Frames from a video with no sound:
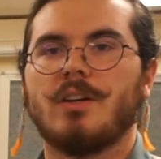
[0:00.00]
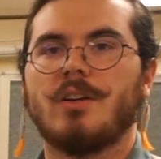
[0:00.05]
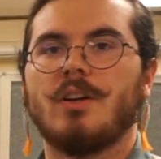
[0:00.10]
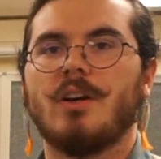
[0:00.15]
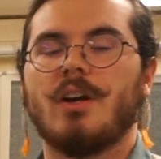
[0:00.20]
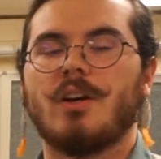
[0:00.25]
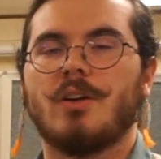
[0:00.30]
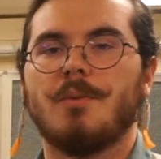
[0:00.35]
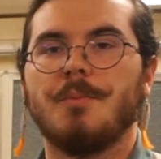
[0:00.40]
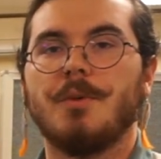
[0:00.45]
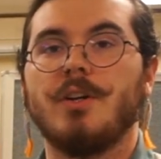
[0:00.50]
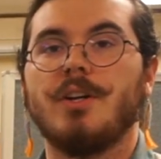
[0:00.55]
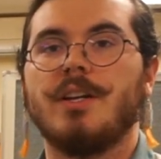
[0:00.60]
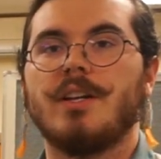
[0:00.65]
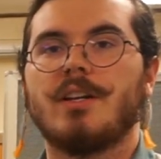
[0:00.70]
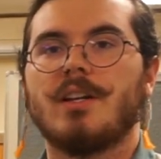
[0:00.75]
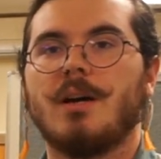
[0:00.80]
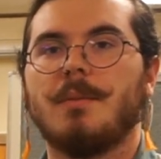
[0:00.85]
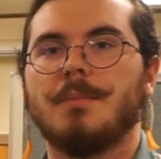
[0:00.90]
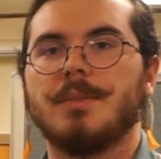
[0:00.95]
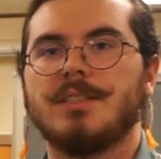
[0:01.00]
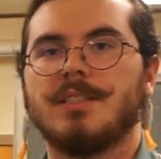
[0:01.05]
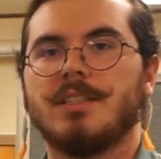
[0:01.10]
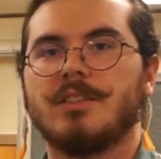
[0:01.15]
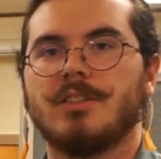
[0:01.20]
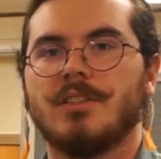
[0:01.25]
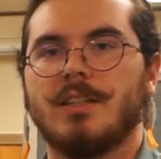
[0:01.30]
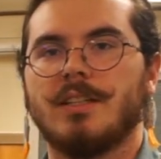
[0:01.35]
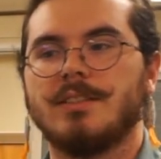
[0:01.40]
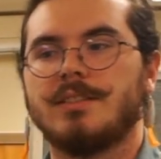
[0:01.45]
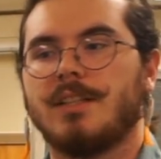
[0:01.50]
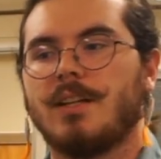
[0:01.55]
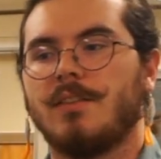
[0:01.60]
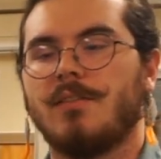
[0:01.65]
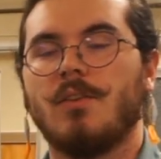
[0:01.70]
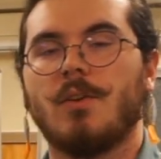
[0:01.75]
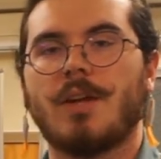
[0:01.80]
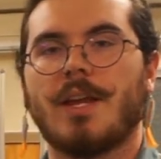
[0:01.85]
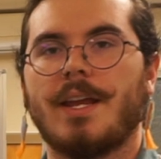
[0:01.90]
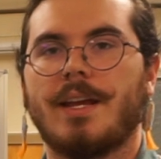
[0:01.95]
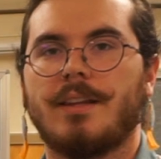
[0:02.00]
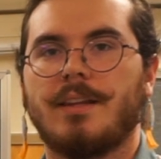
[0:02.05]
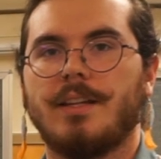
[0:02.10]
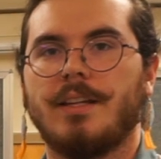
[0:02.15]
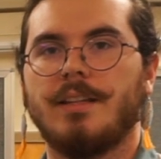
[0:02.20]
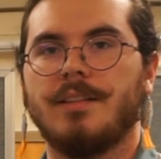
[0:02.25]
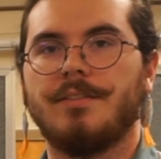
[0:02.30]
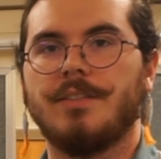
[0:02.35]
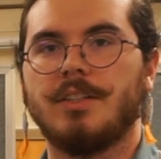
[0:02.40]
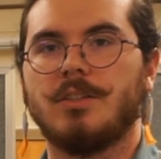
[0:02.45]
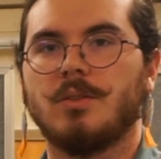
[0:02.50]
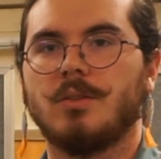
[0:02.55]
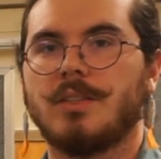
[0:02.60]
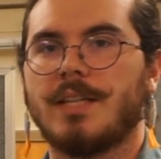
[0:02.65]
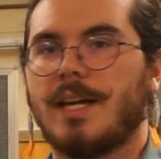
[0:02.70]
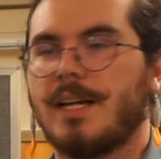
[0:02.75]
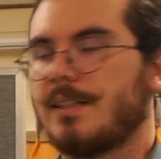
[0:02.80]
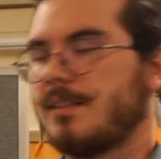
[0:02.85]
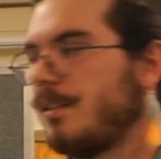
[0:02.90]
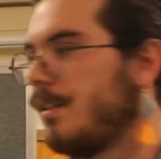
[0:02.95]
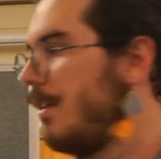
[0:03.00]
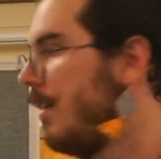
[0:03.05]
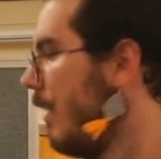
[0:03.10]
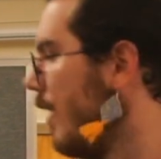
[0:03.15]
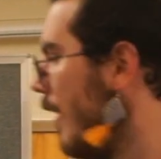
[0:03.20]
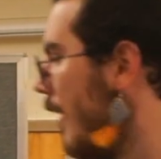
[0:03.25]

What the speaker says: a community composition instead of looking at the individual taxa,